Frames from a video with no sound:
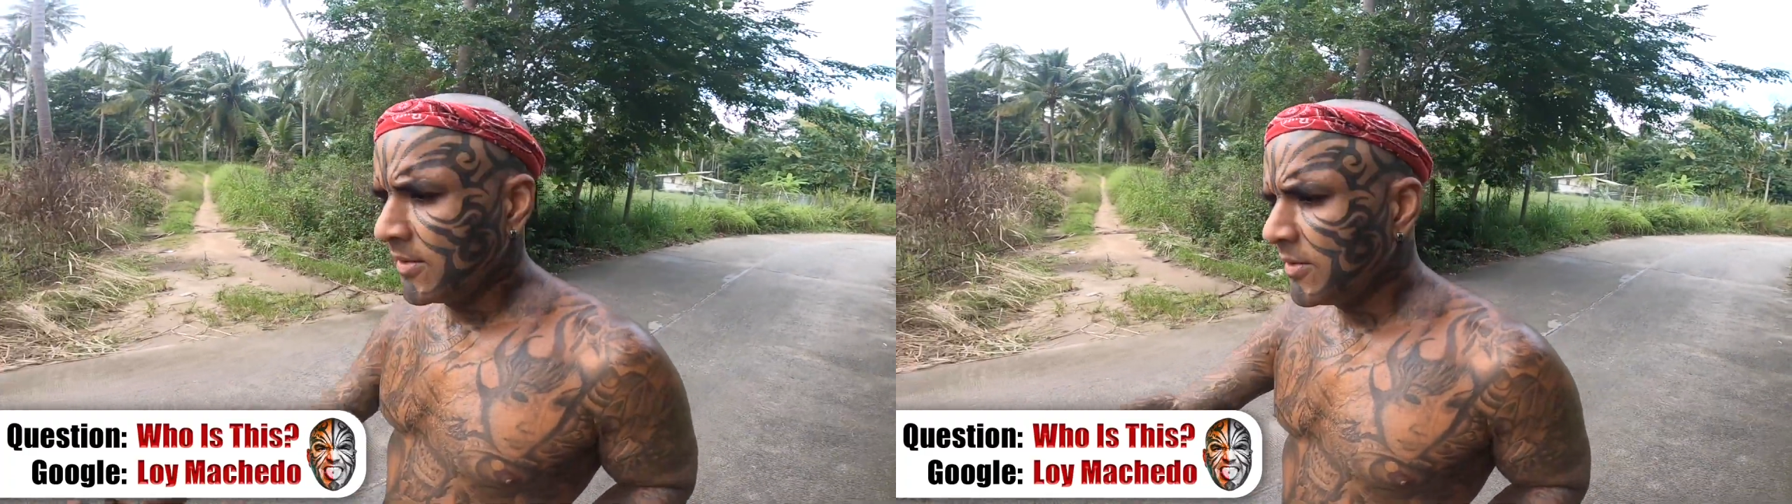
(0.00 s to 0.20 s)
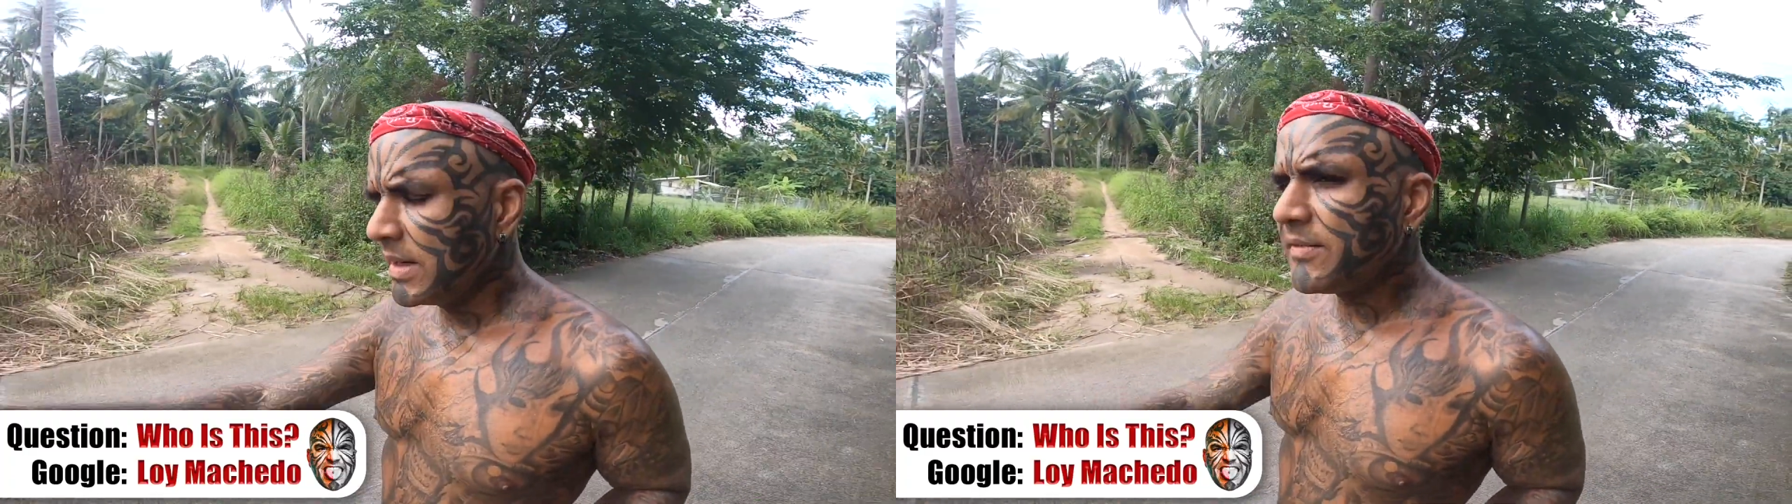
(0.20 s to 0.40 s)

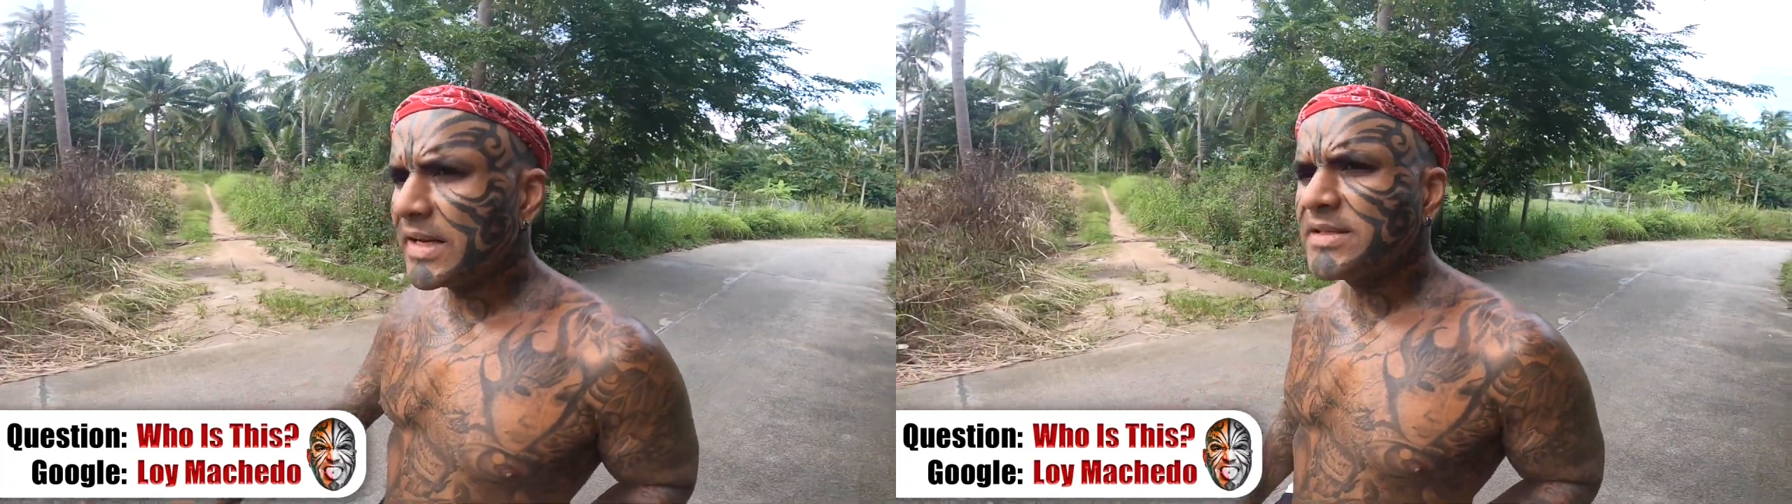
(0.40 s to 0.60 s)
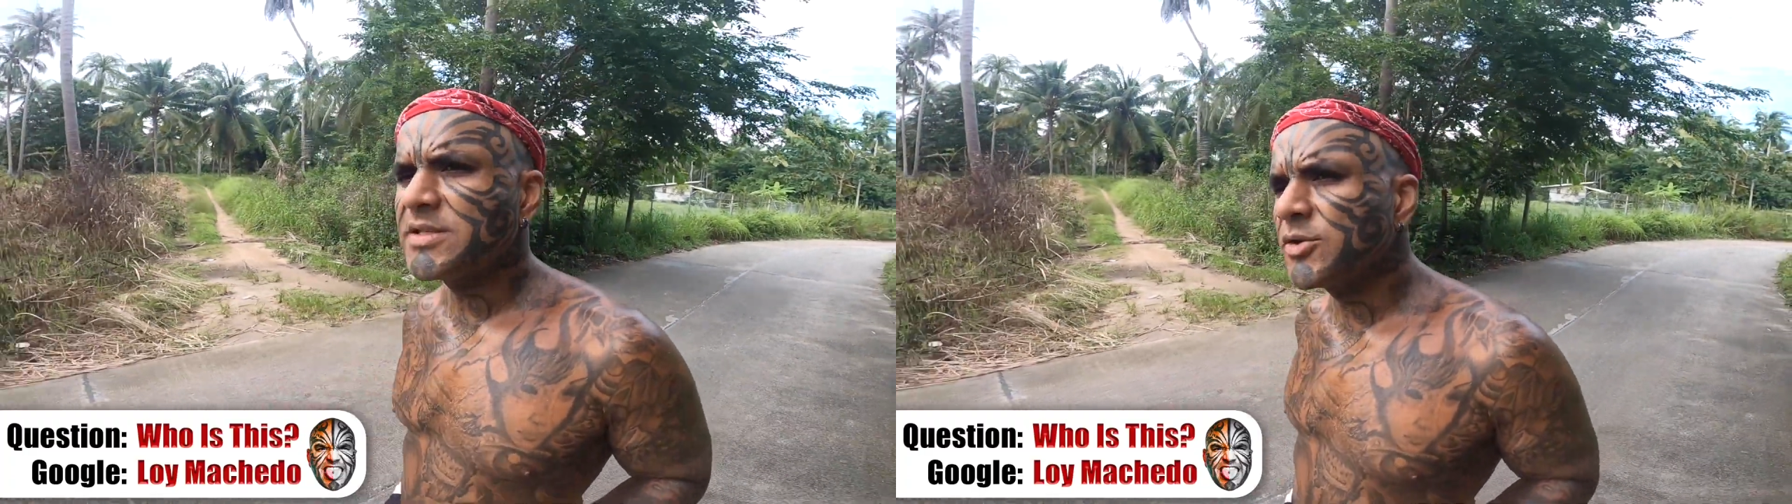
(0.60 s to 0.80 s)
Only one
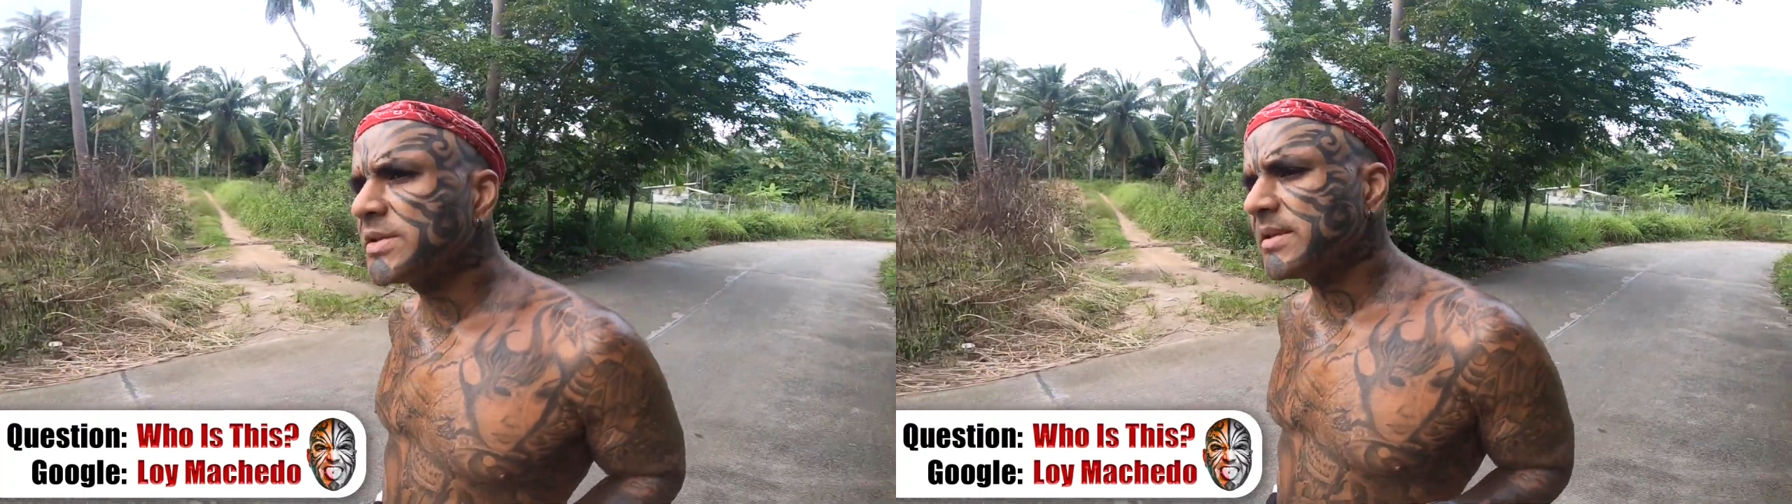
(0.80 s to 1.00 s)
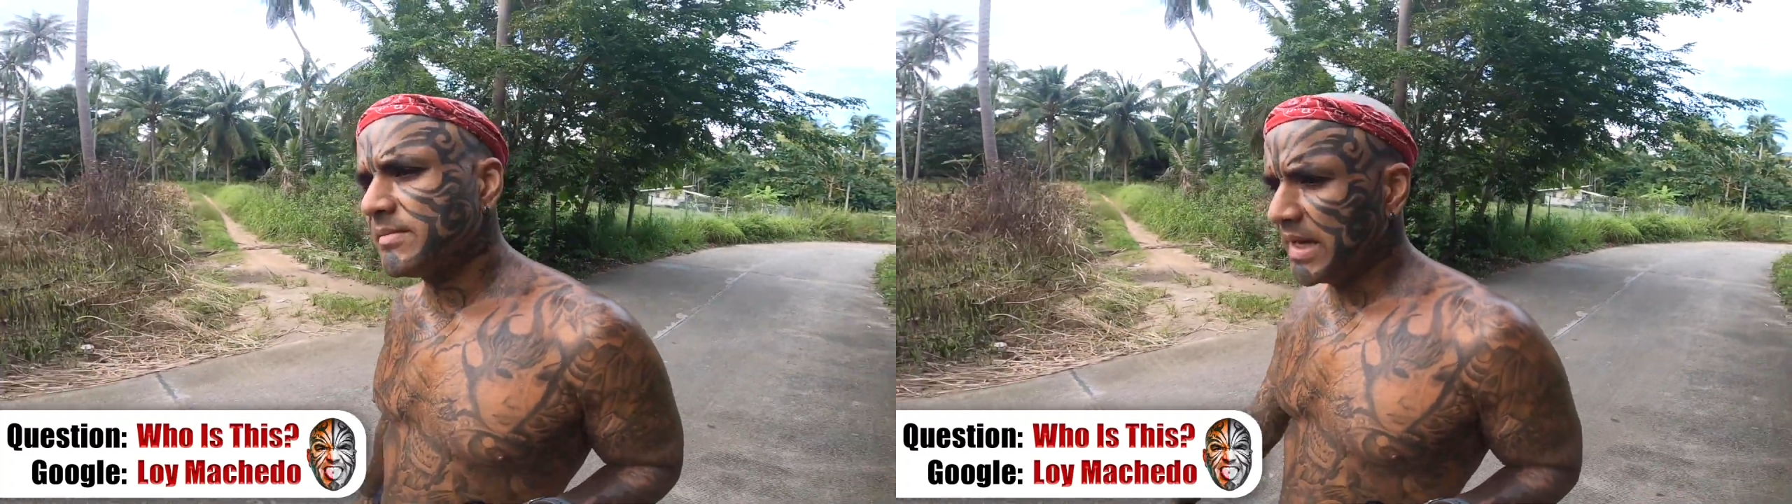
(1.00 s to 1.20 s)
is
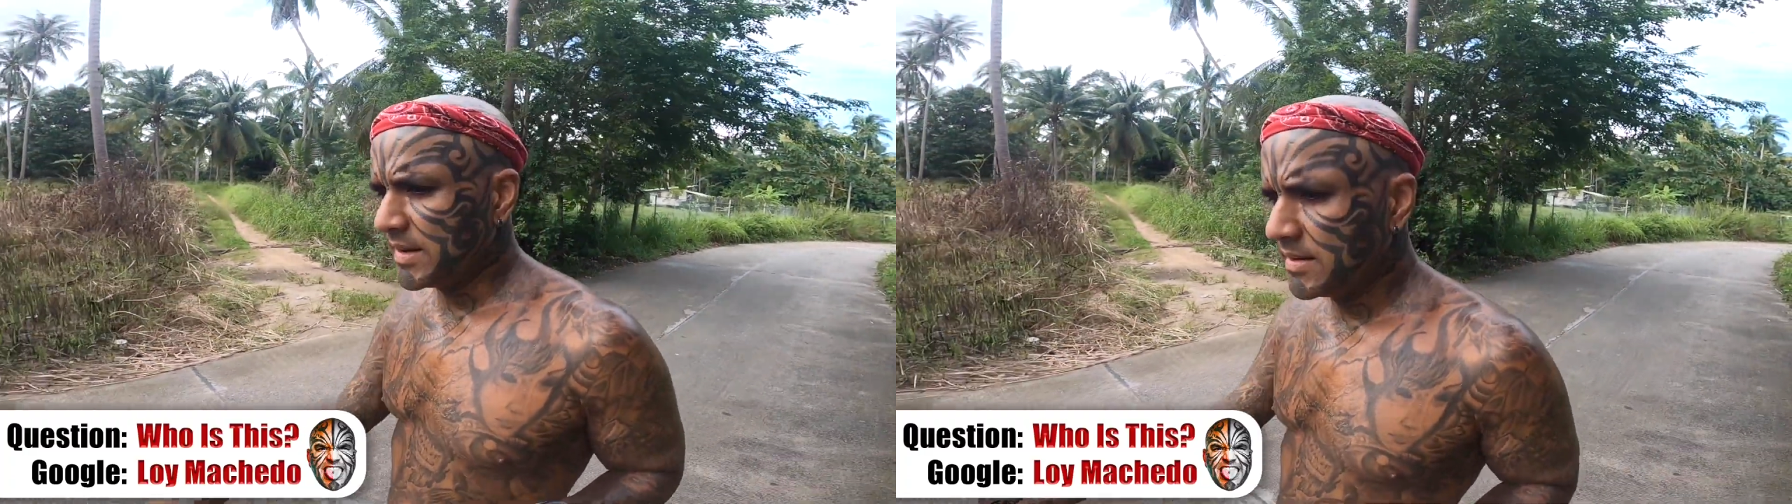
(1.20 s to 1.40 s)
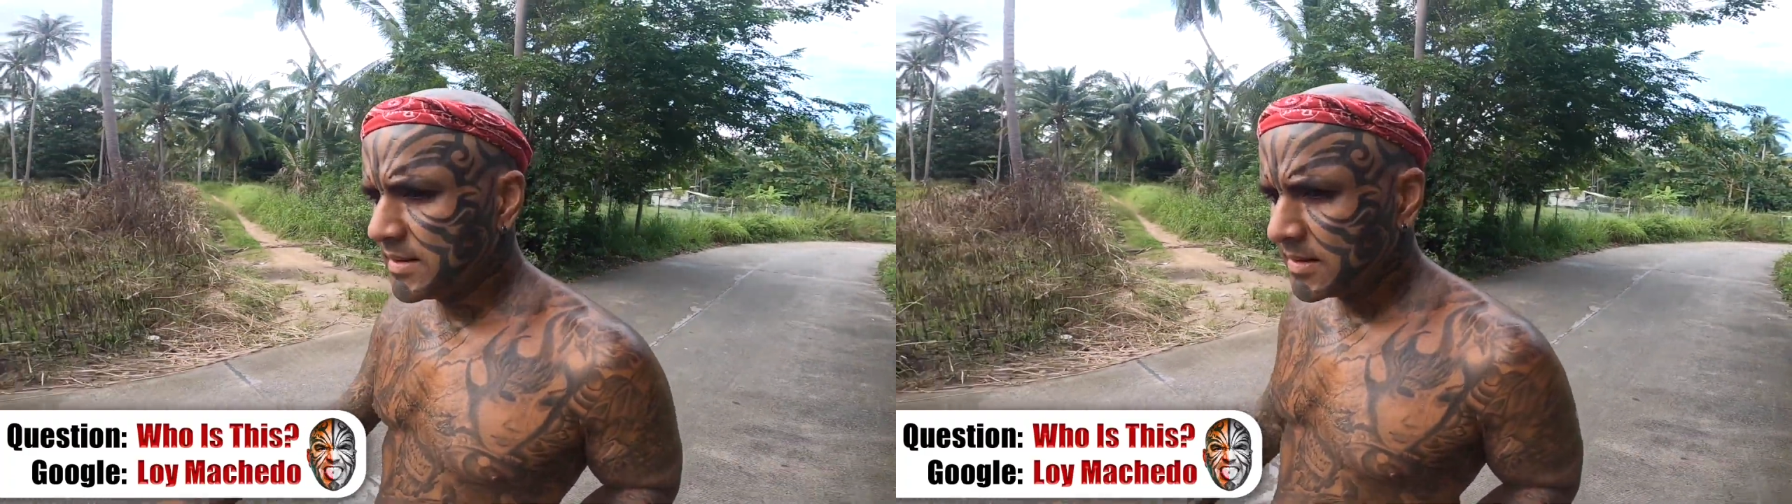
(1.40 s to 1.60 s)
chosen, man.